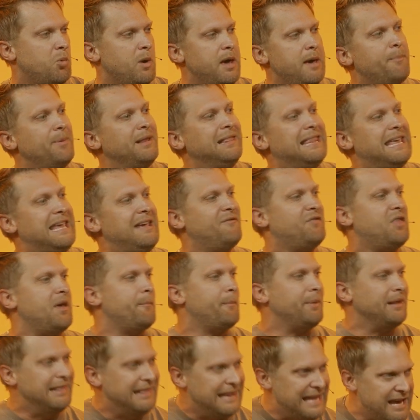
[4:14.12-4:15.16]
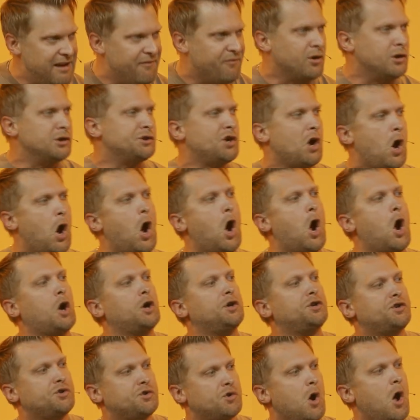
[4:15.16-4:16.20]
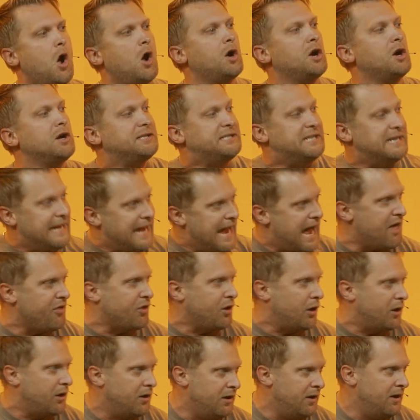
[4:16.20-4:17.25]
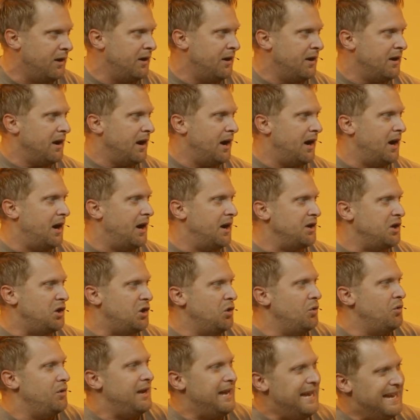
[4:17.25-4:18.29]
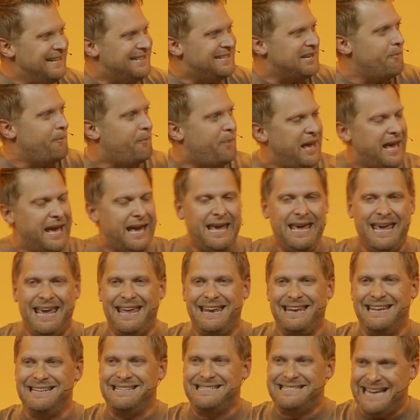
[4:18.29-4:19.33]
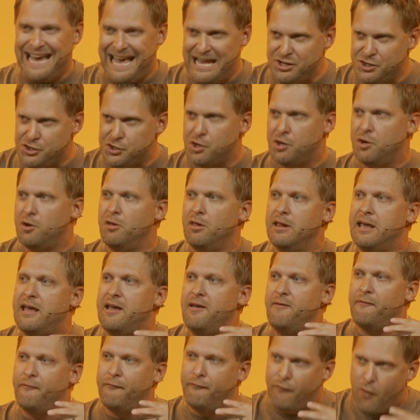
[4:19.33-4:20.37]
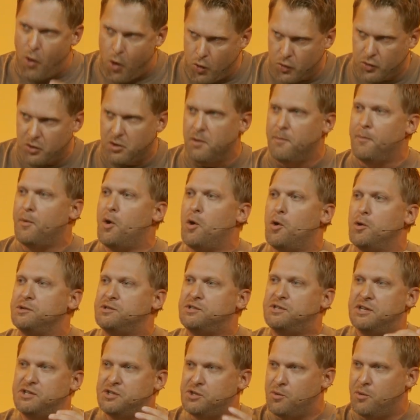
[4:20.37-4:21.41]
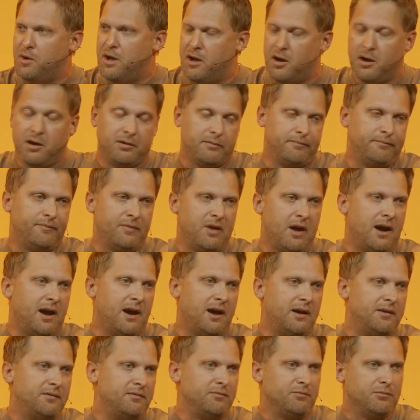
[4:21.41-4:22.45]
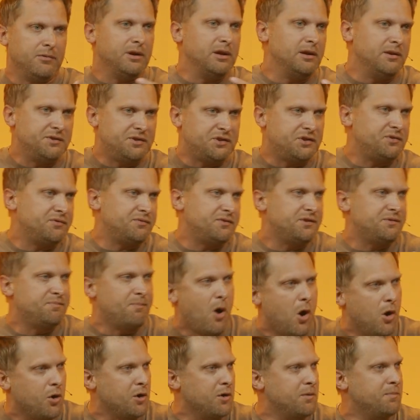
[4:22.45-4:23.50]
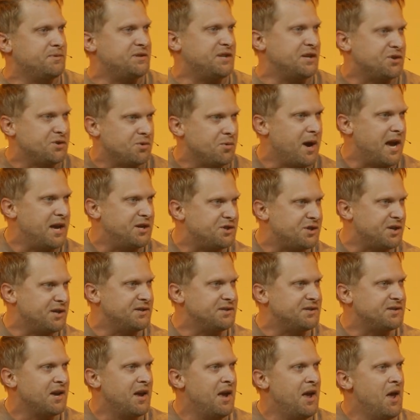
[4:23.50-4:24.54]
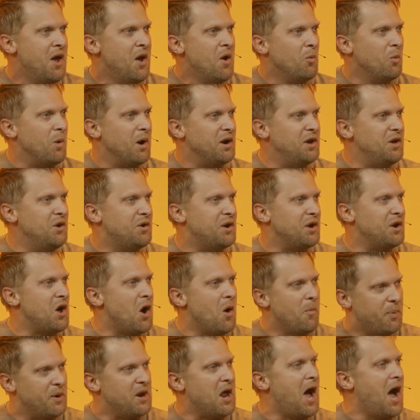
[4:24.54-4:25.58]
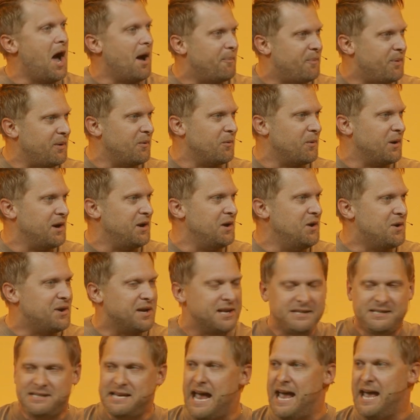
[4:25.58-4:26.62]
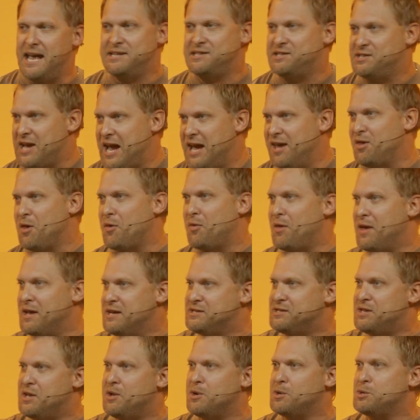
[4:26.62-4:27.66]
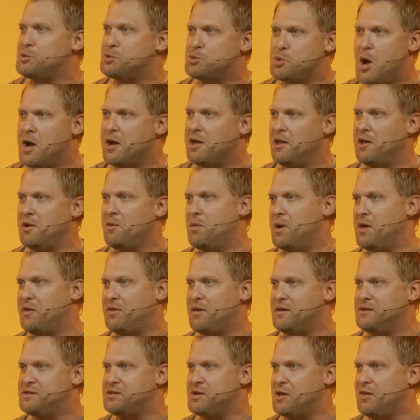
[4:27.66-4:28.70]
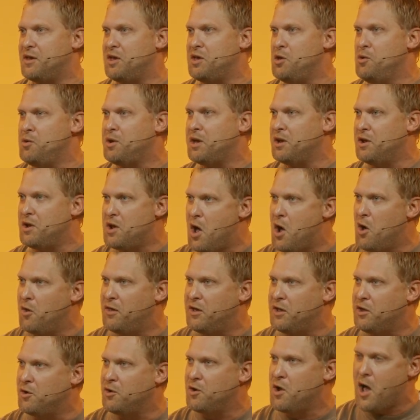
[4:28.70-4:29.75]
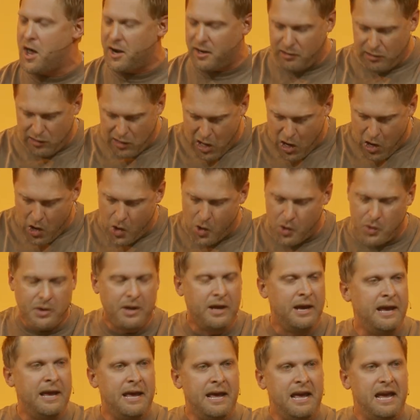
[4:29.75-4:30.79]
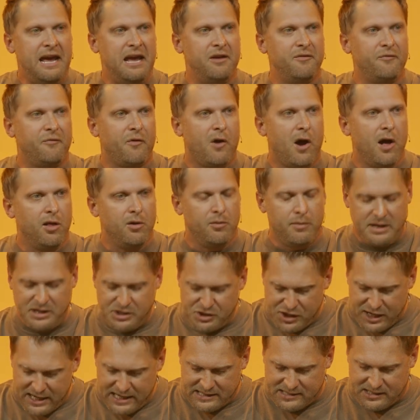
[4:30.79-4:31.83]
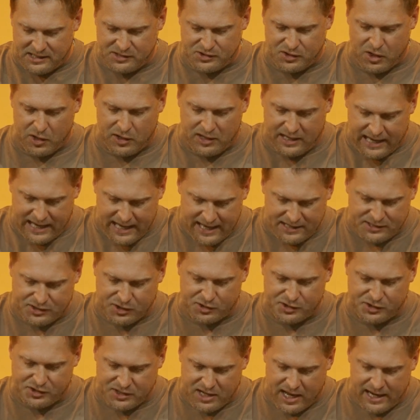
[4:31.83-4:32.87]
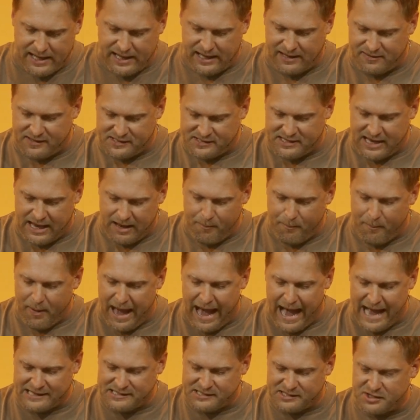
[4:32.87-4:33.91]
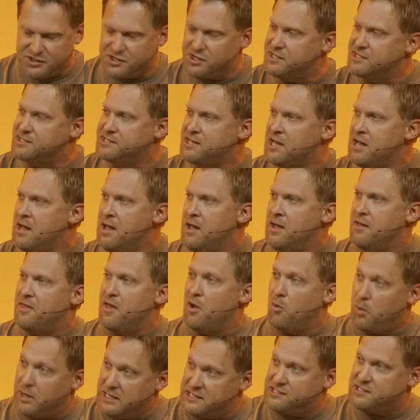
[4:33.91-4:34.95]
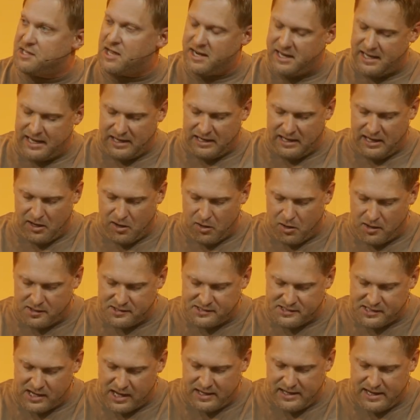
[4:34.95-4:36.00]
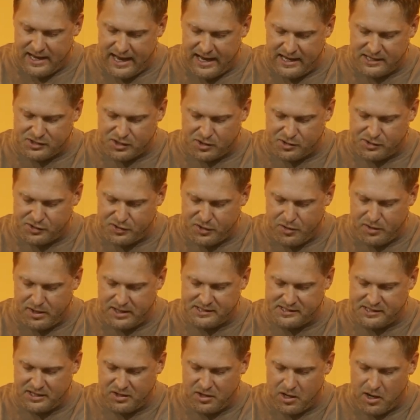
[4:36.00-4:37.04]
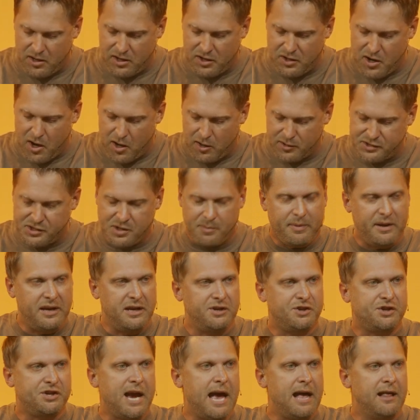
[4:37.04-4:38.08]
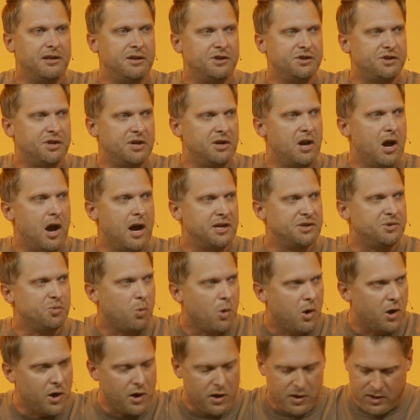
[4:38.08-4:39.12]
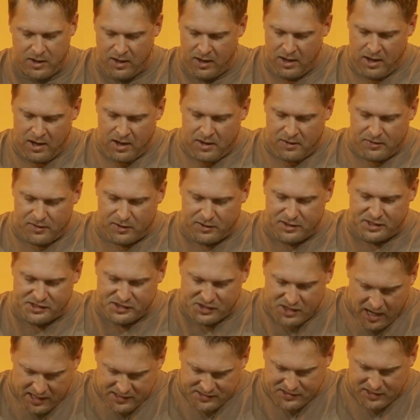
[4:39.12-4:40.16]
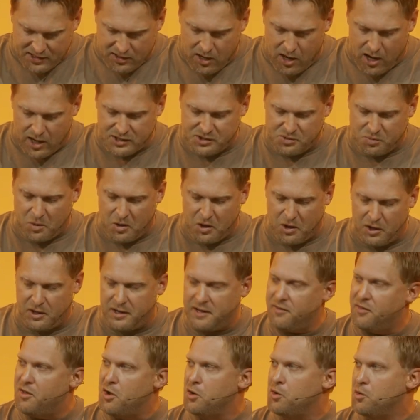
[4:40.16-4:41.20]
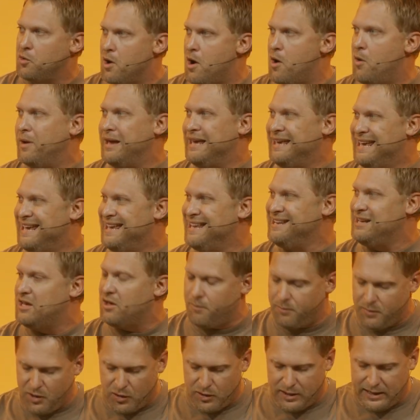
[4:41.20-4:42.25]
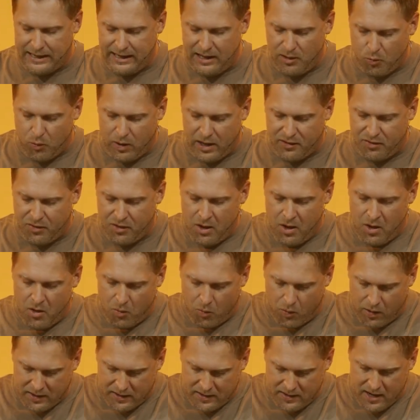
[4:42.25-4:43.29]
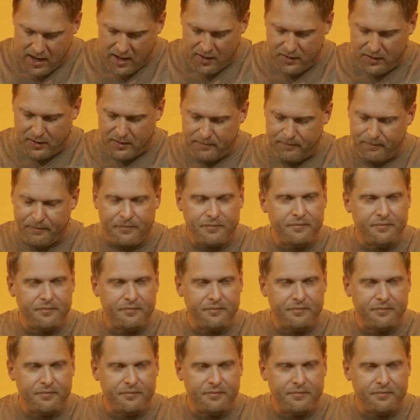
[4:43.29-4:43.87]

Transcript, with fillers: we believe that believers are stronger together. Uh, you need to be in intentionally vulnerable situa- or uh, re- small group situations where you can open up and where you can say the things that you're struggling with, and so that you can know that you're not alone in following Jesus. Our kids are studying the same passages that we study in here on Sundays. Our students and young adults are being challenged in God's Word. They're discussing God's Word, and they're growing in community with one another.